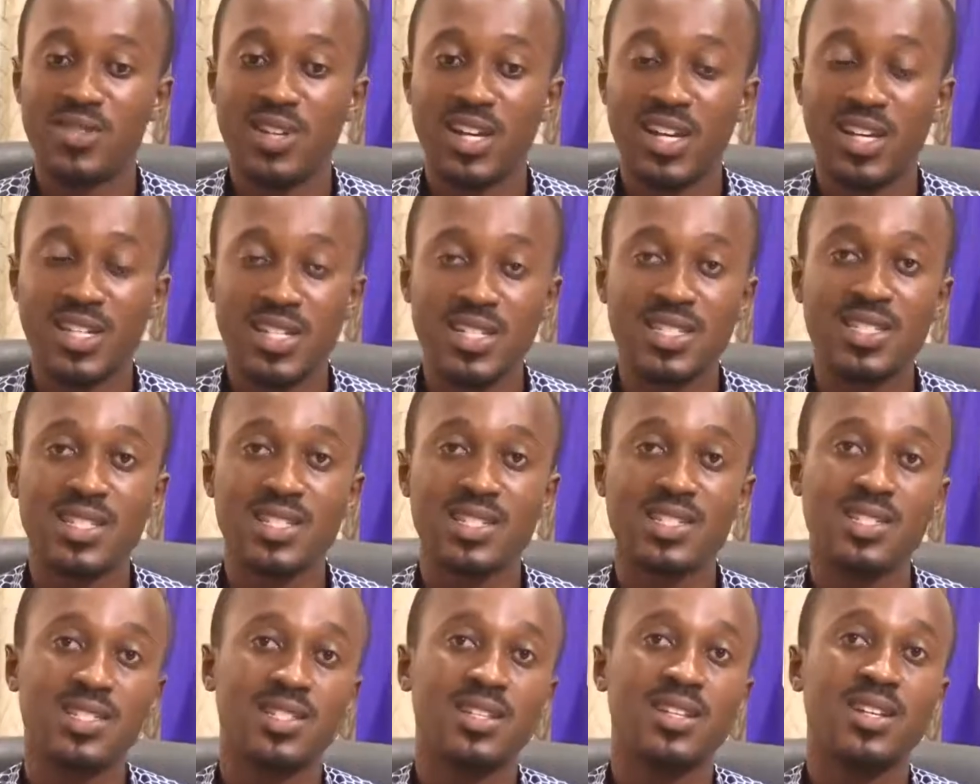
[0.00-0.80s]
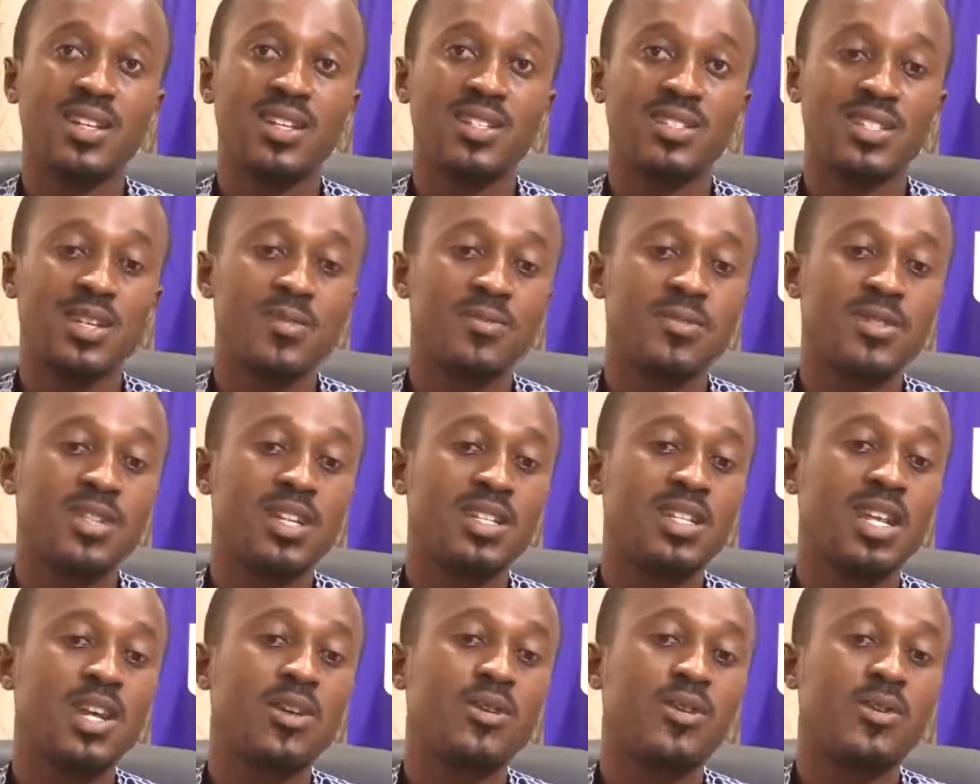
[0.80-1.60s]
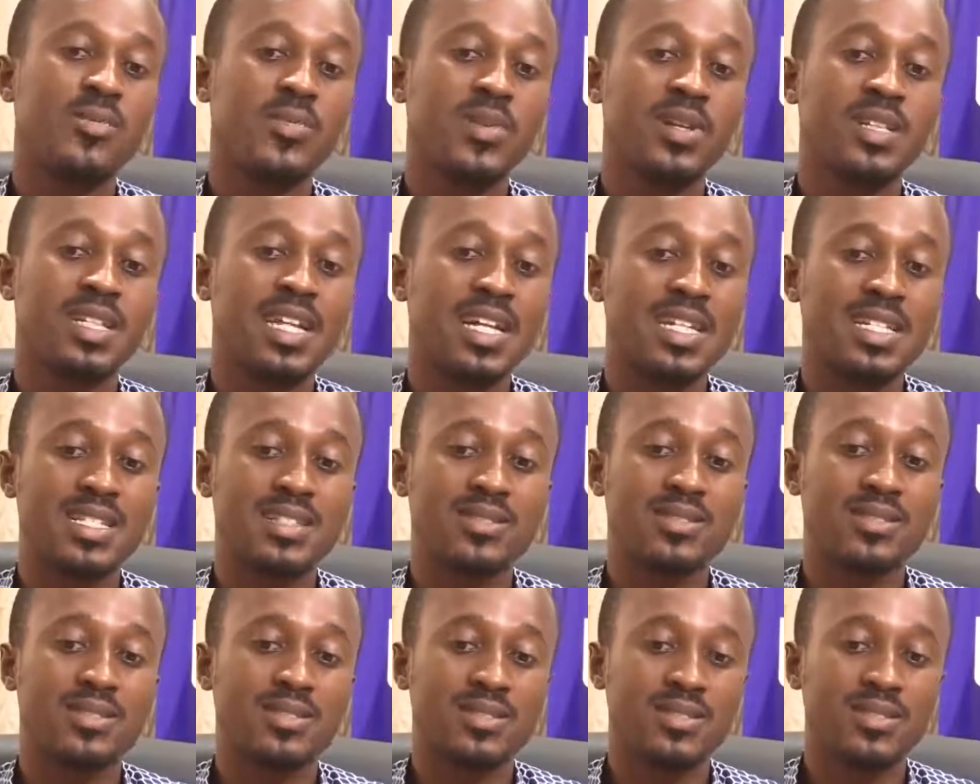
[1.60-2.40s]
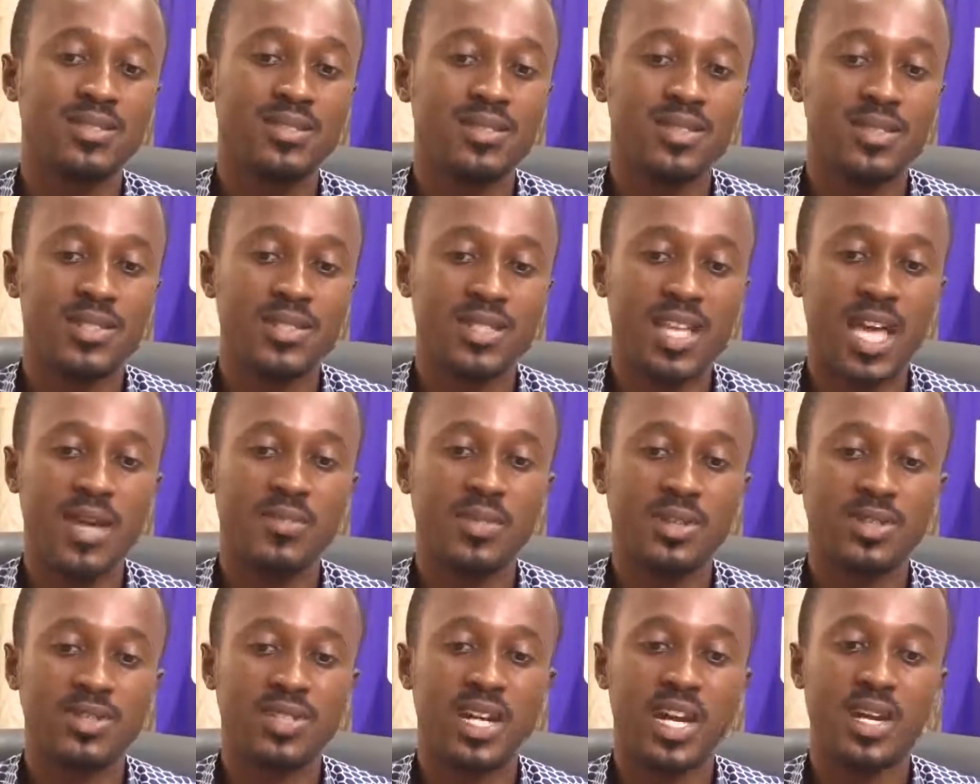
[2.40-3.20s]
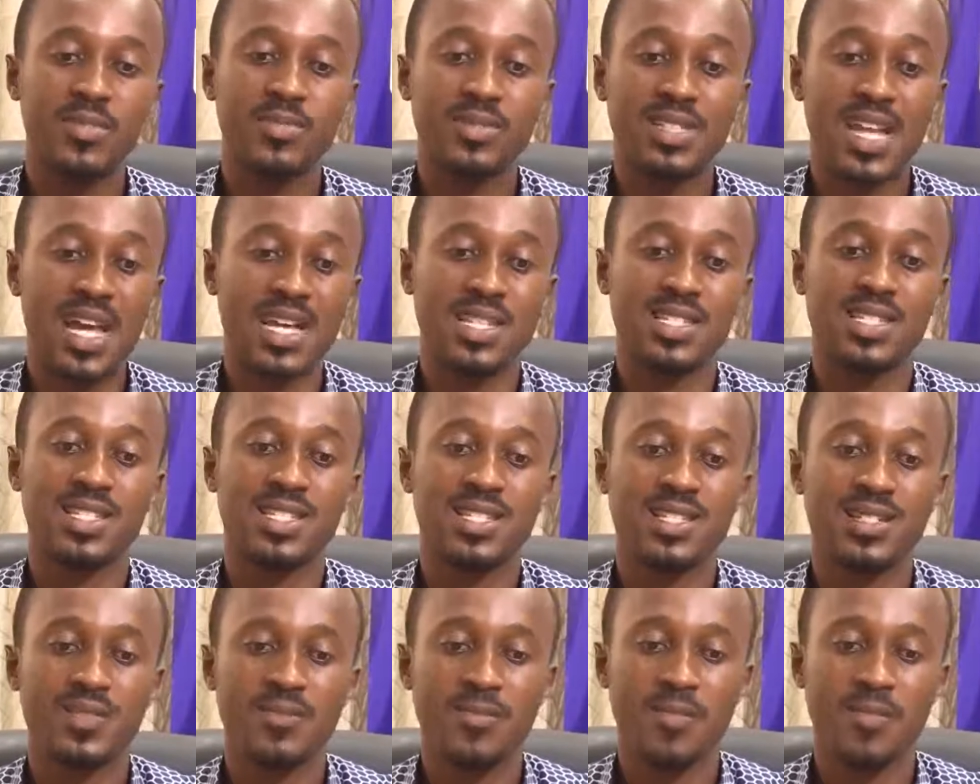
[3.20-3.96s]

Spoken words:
And this is something that the European Council Cybercrime does.